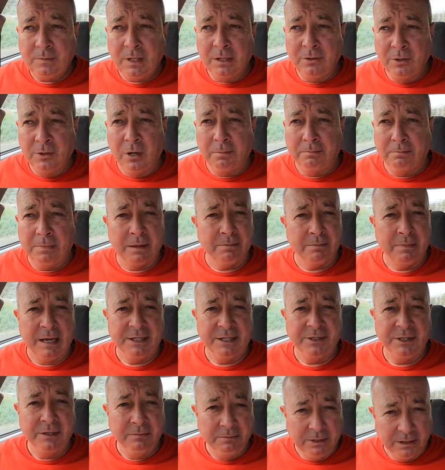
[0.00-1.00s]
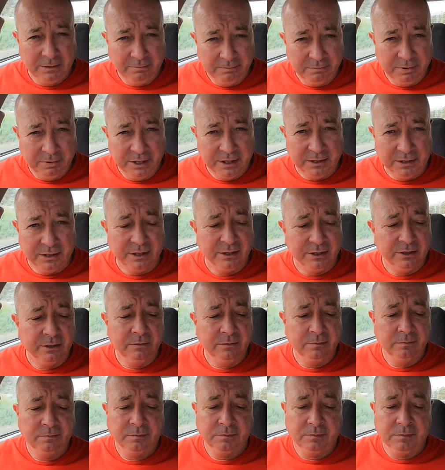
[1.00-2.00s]
Not amazing, but pretty
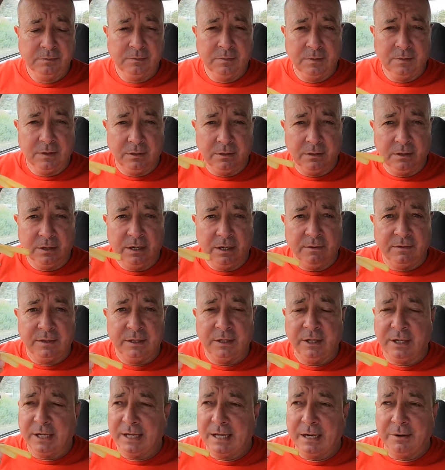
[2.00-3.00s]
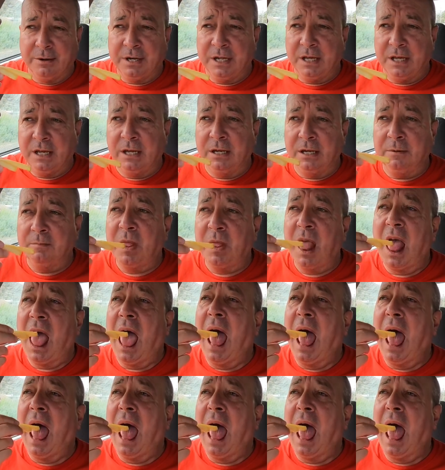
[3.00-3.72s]
decent. Got to go in again.